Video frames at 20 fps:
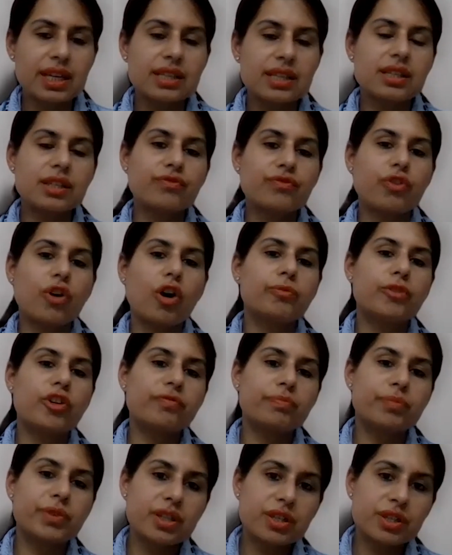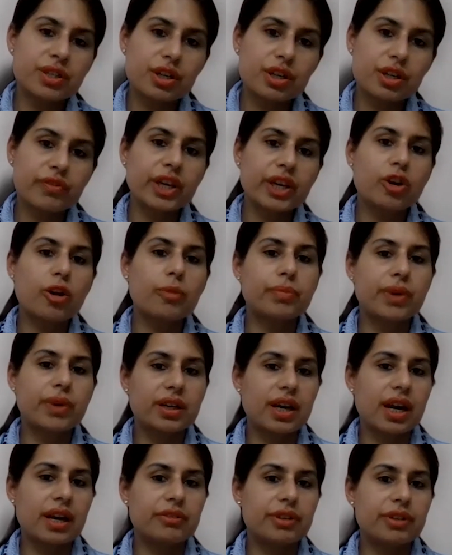is in form of per serving or
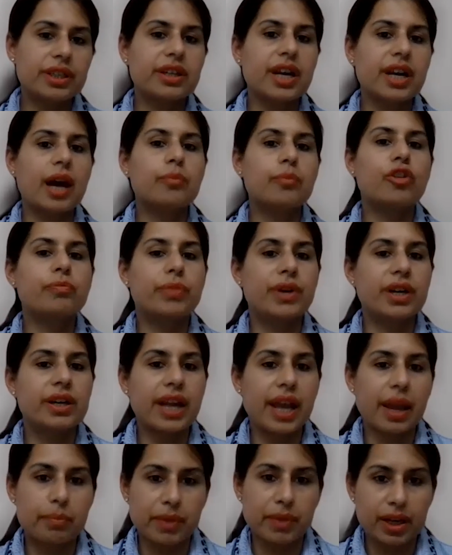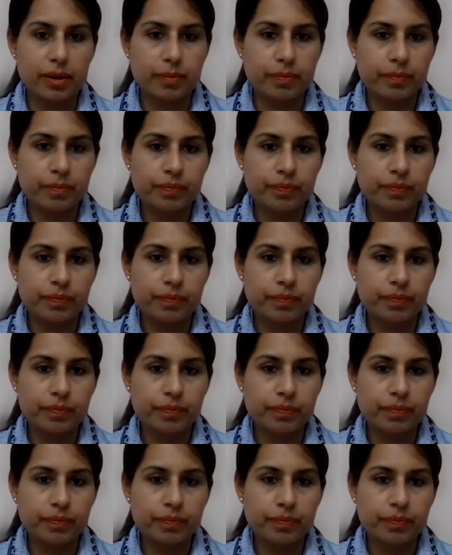per 100 gram or per ml.